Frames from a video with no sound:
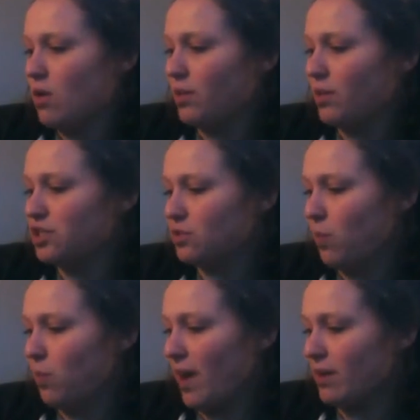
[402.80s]
which is
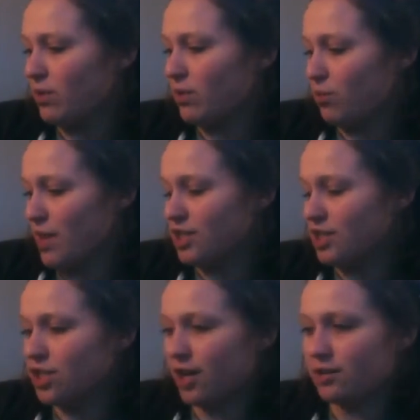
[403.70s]
white with red
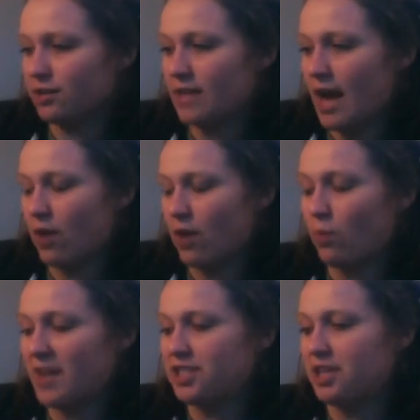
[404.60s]
shutters and a
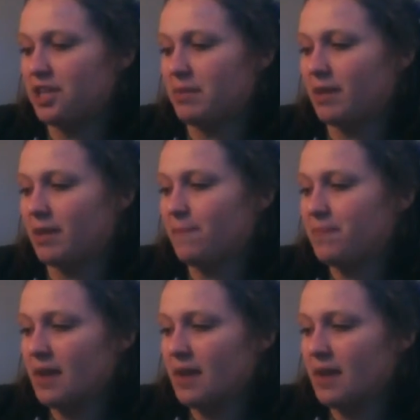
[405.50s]
red chimney.